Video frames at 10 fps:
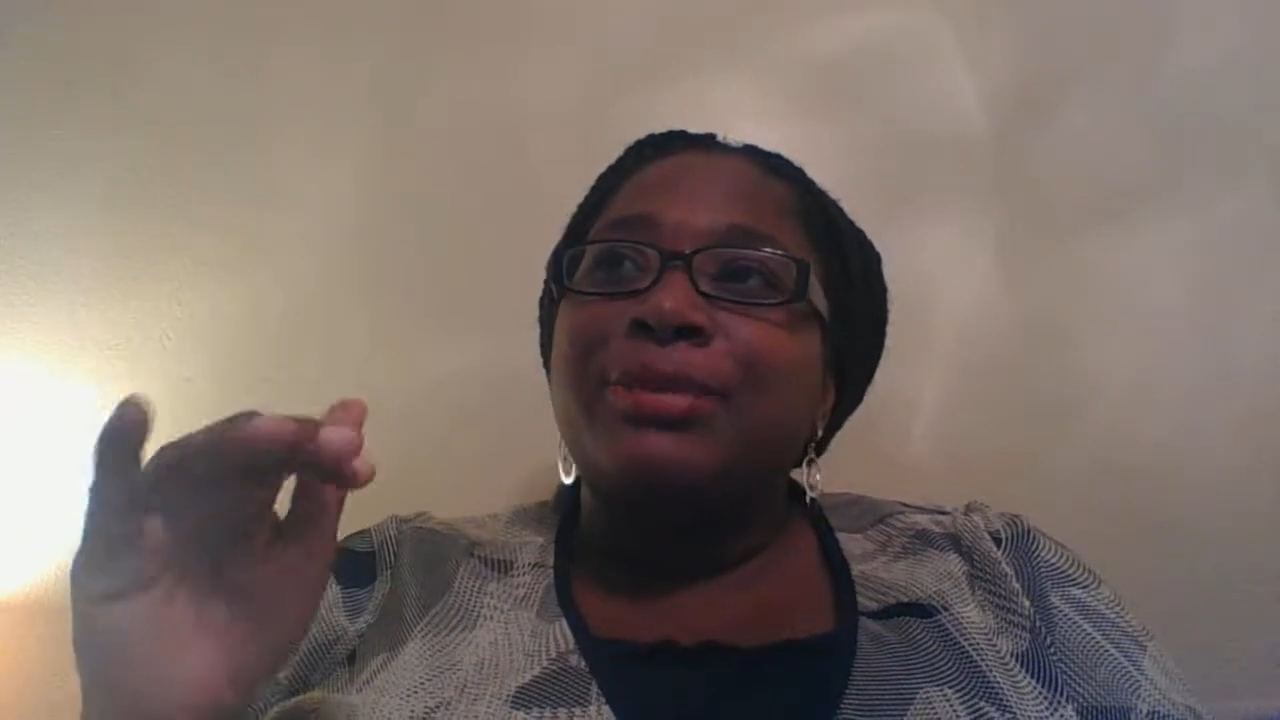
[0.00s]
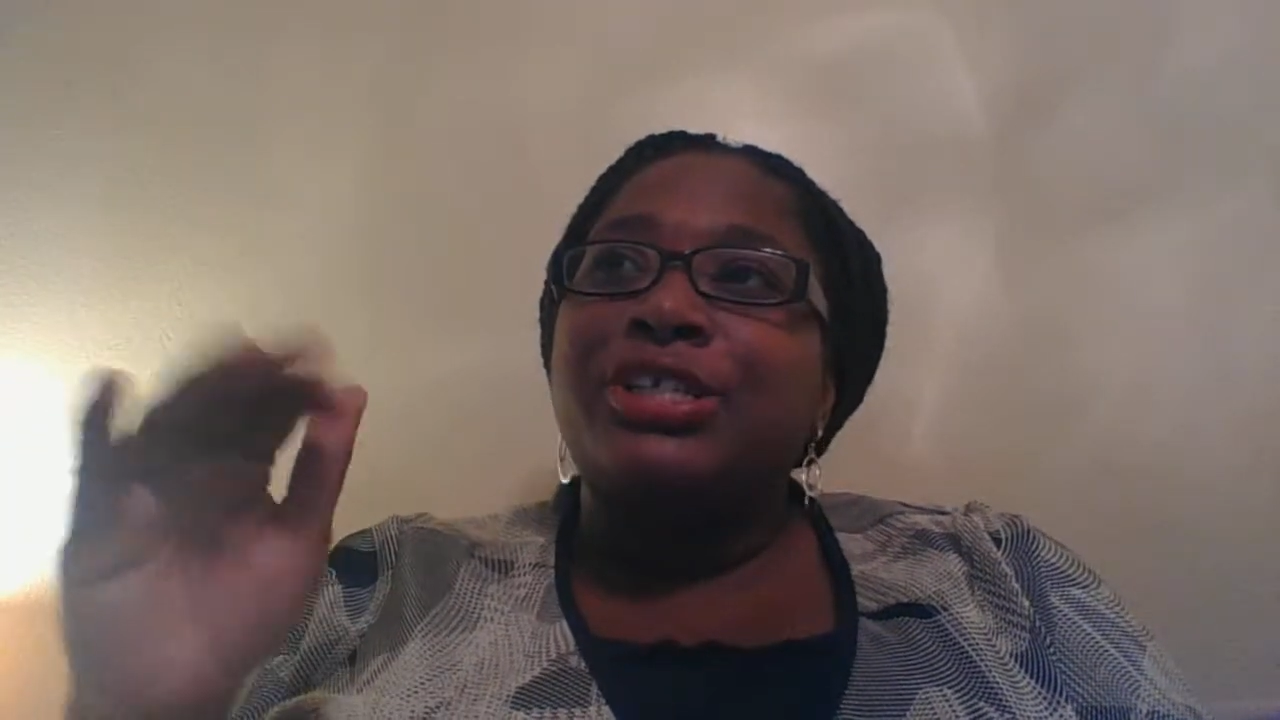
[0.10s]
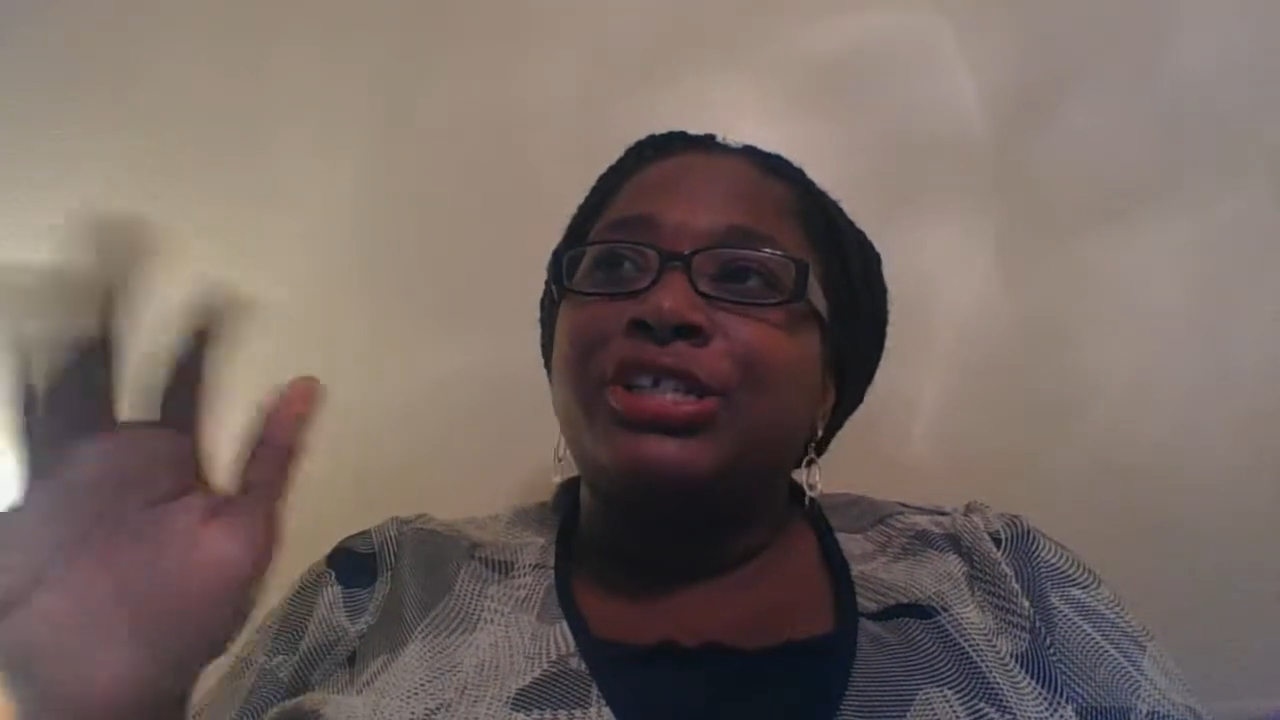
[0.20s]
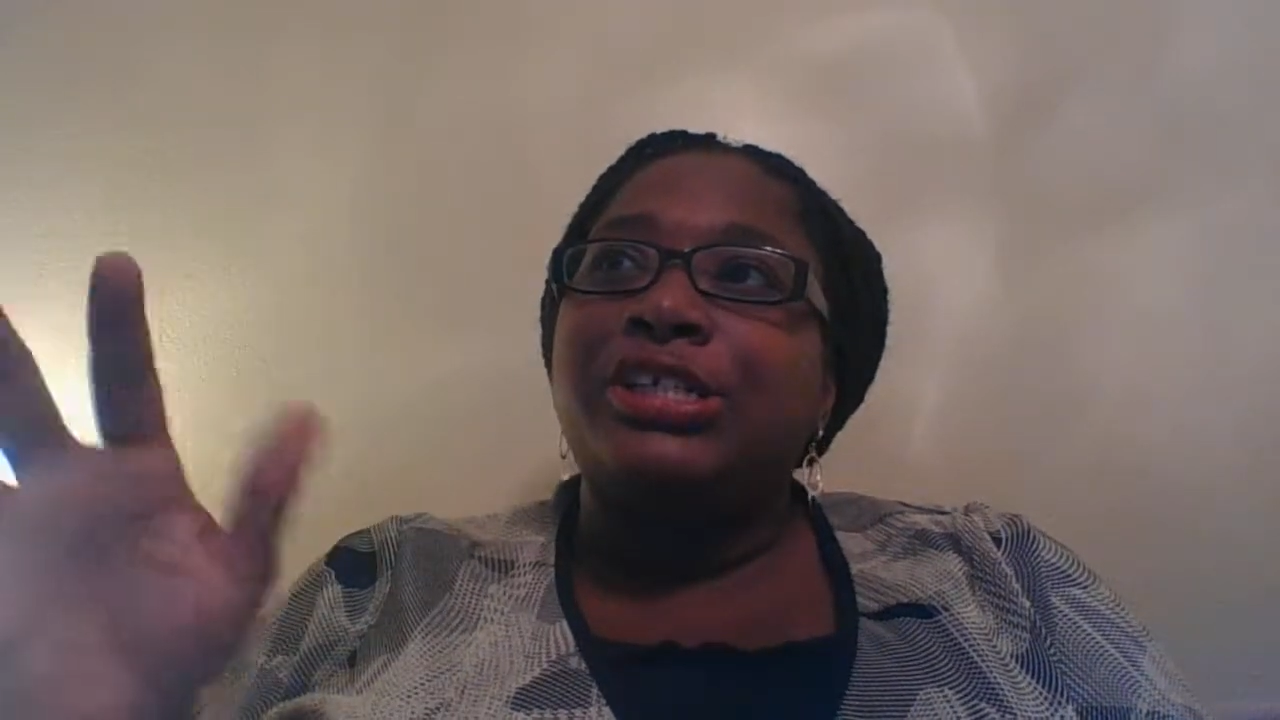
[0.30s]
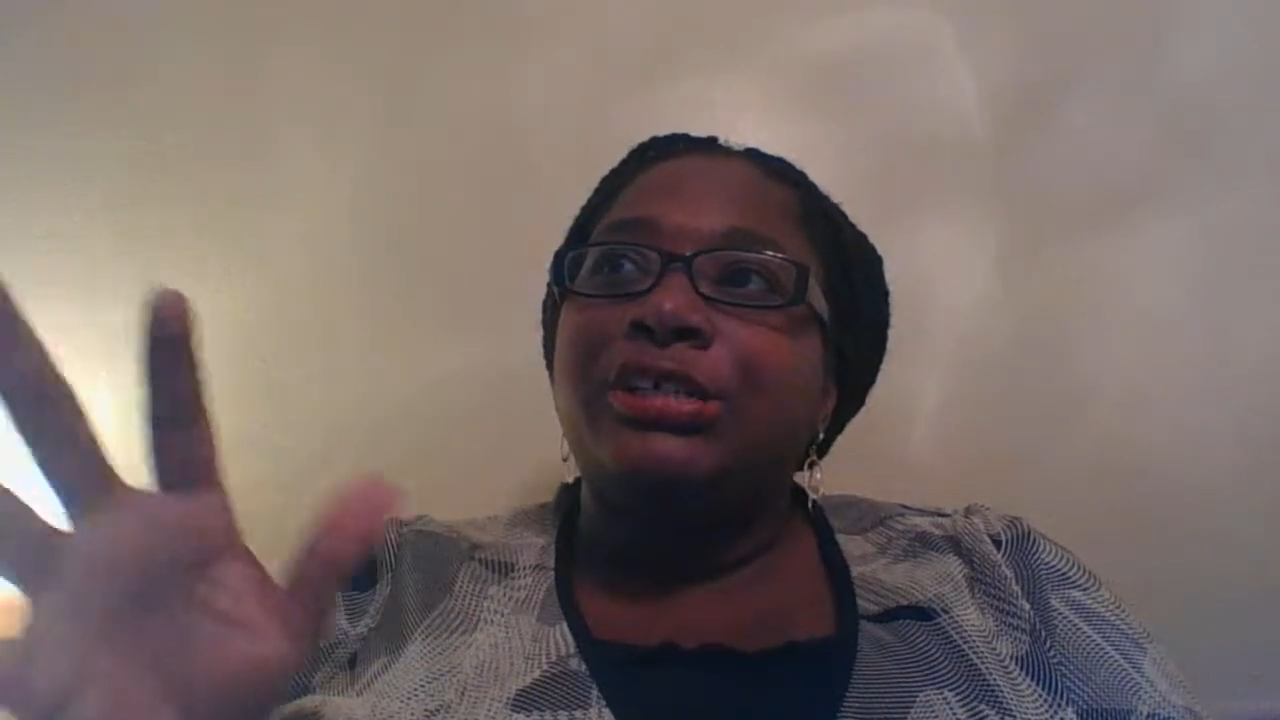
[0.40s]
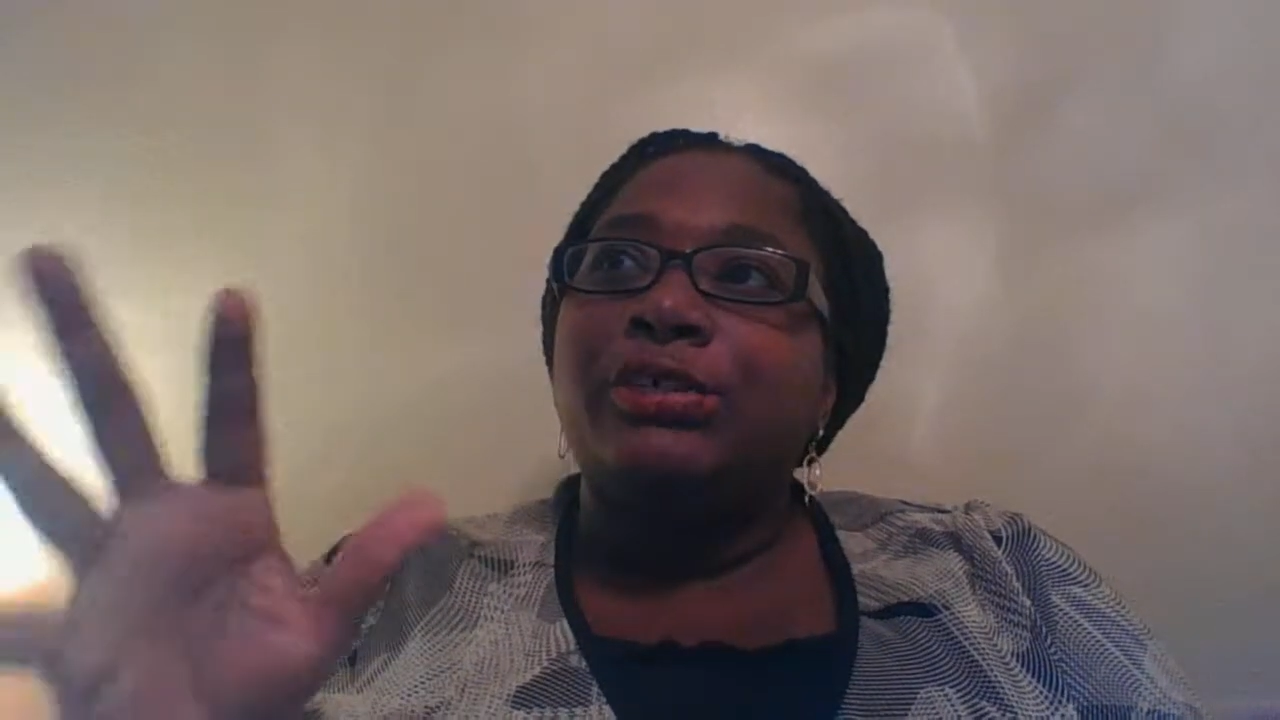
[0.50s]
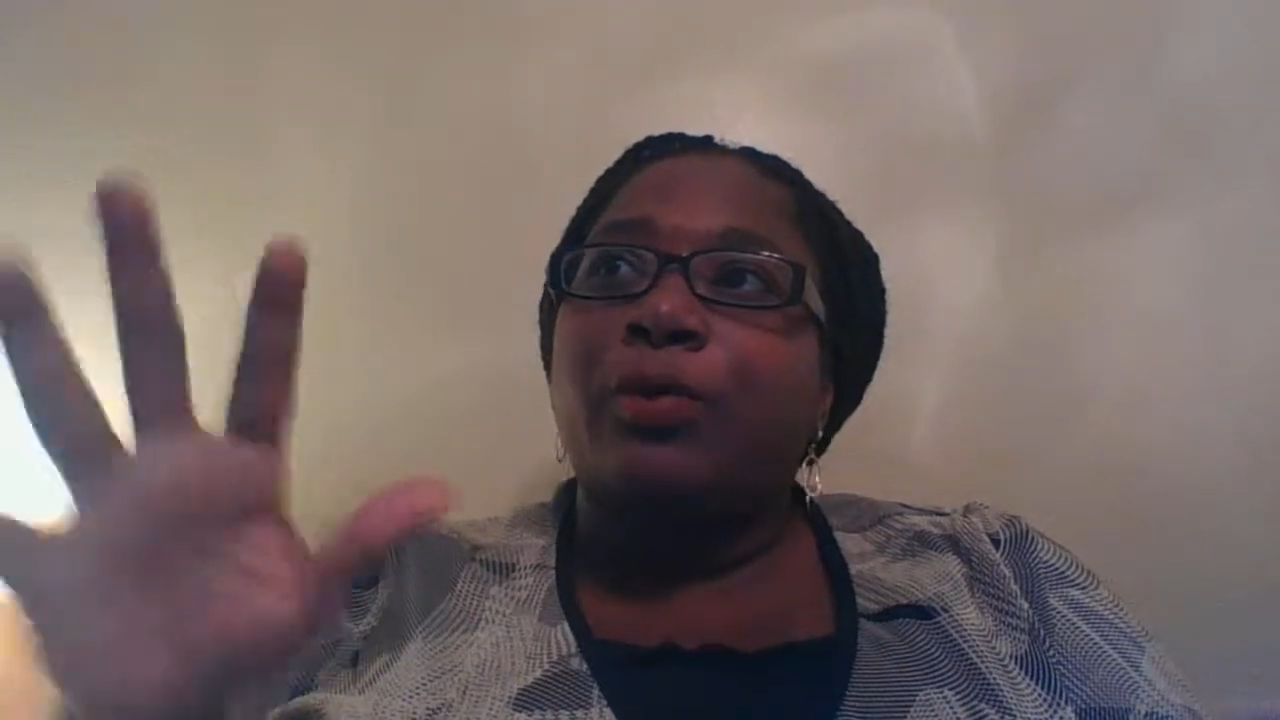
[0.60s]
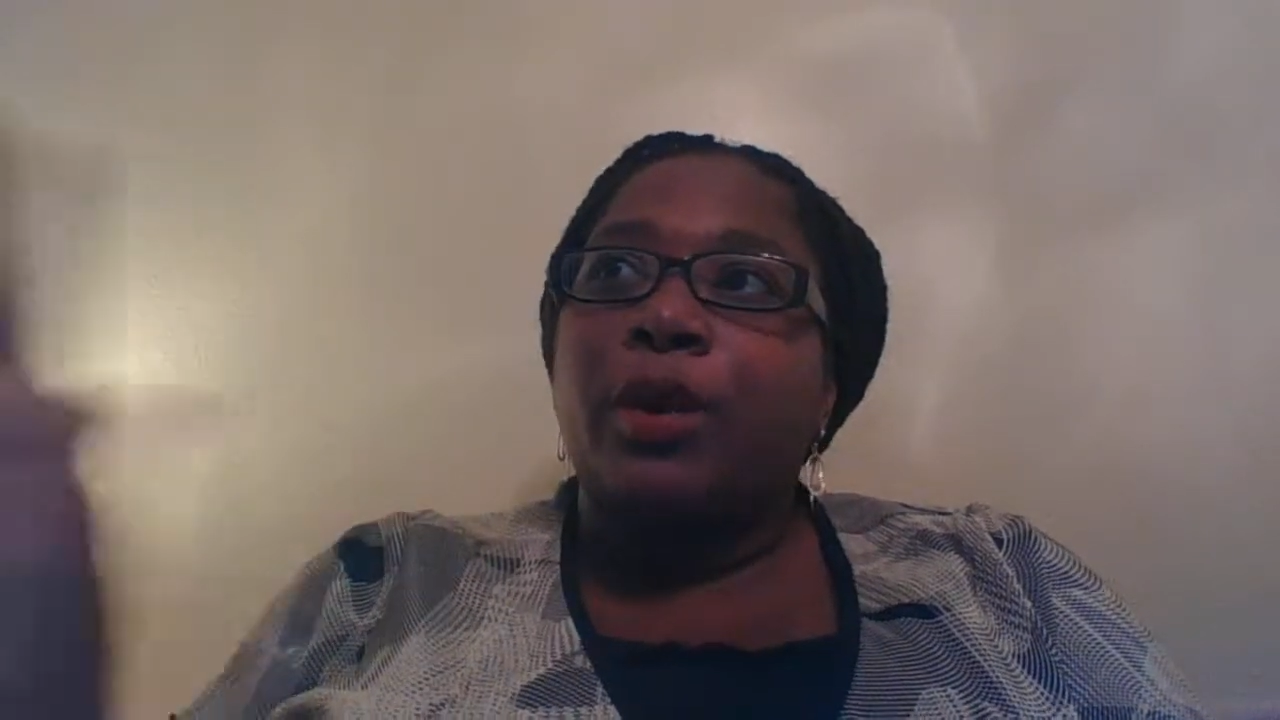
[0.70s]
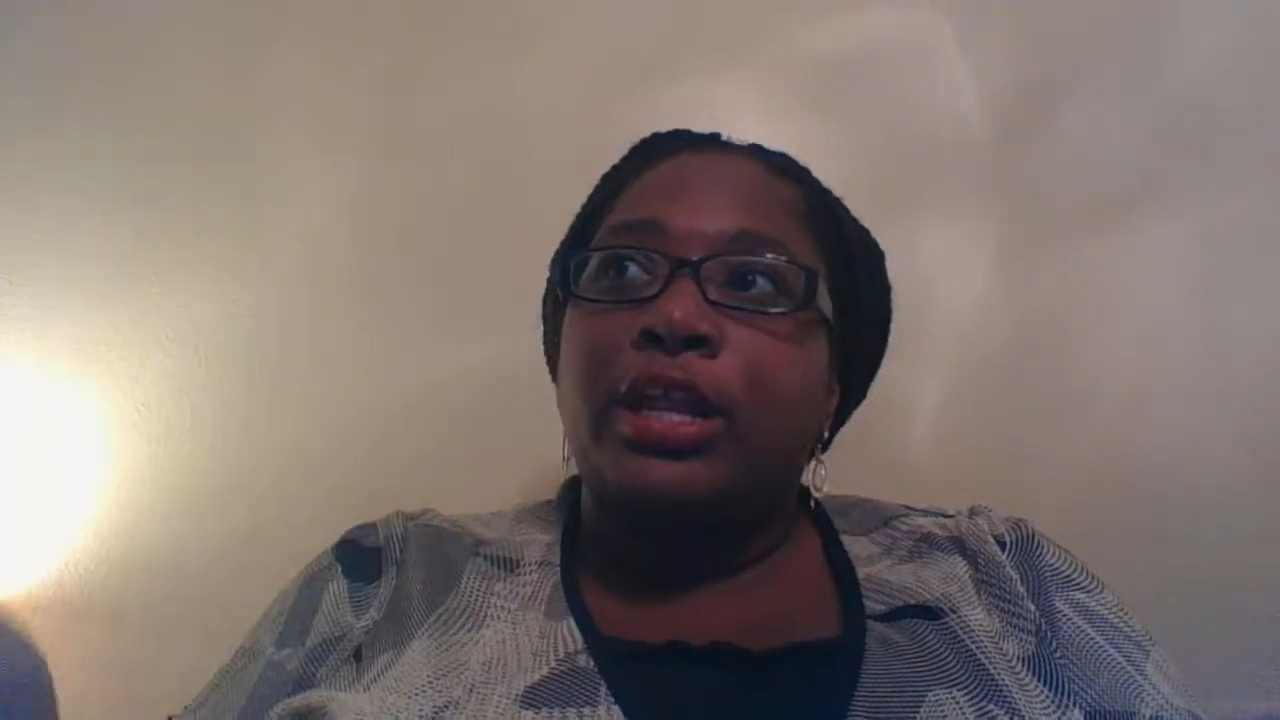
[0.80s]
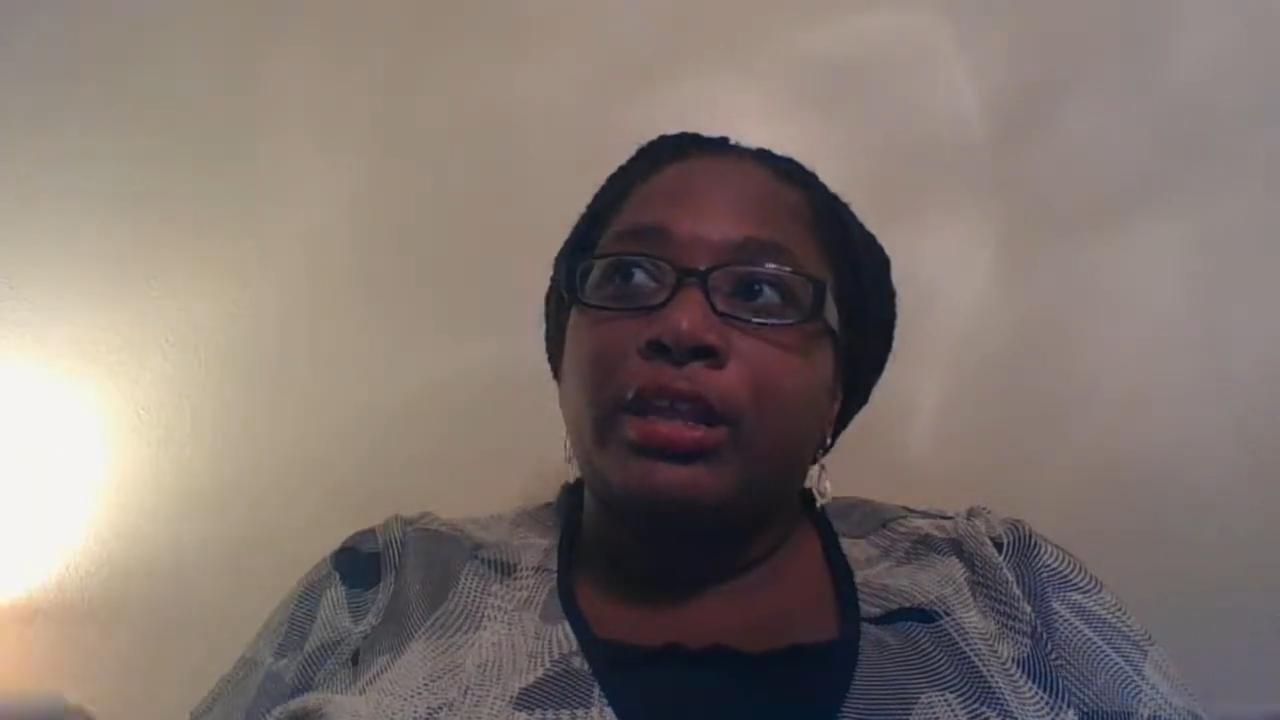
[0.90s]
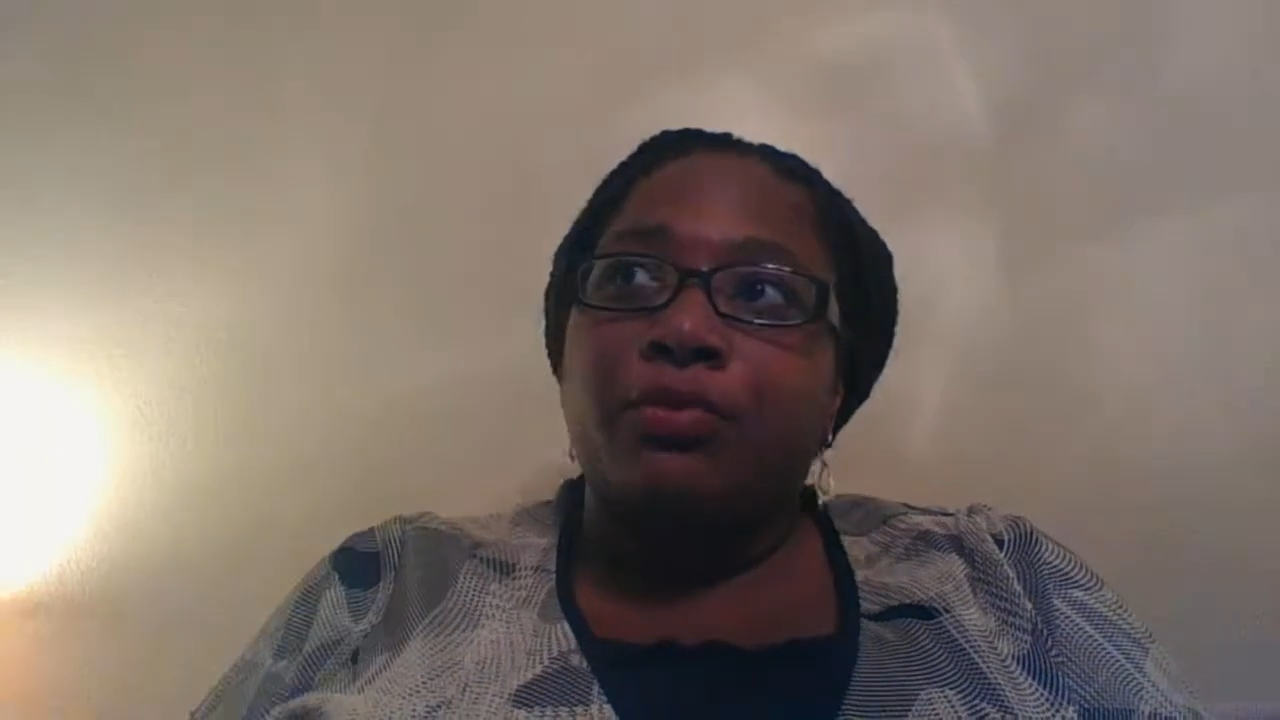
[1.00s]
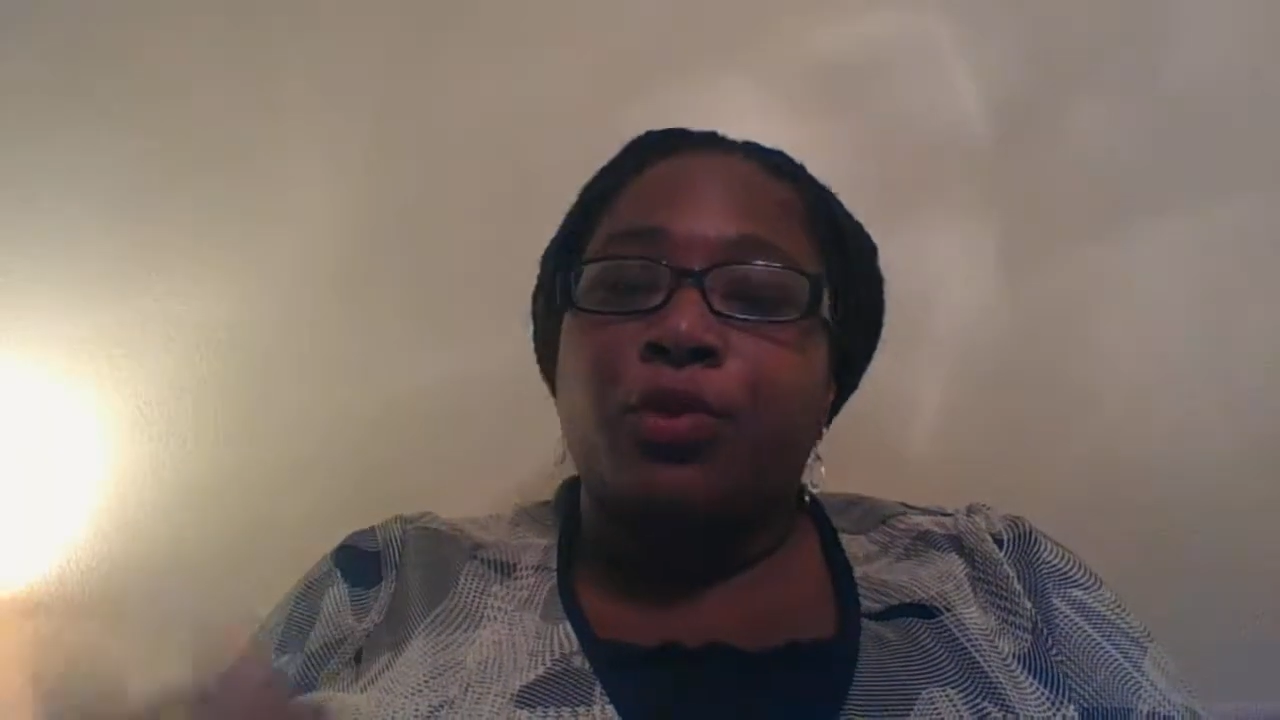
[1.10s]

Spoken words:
sheet, grading